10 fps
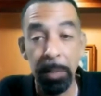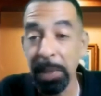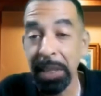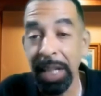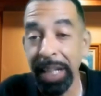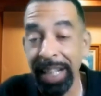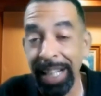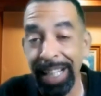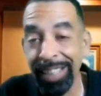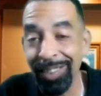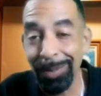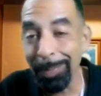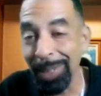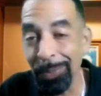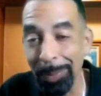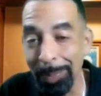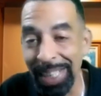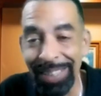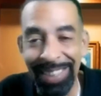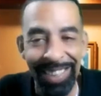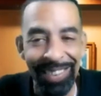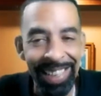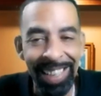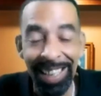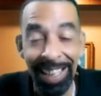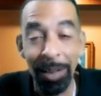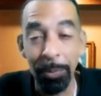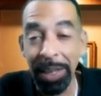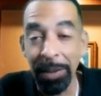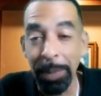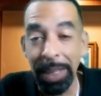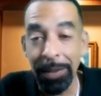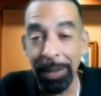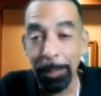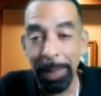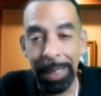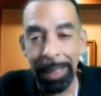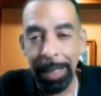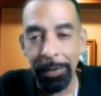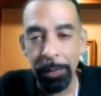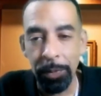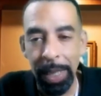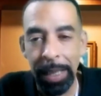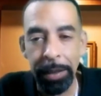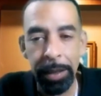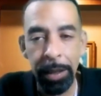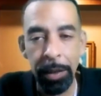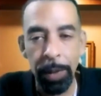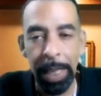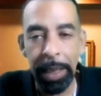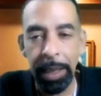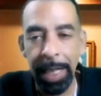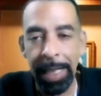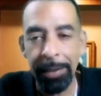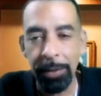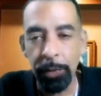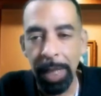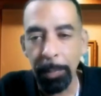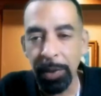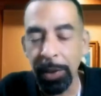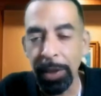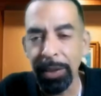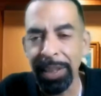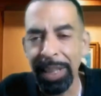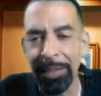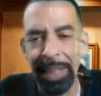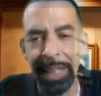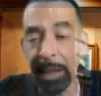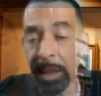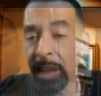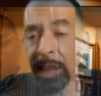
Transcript: gonna be like, hey, just mess with me. You know, I recommend them, man. They have some great classes, great material, and I think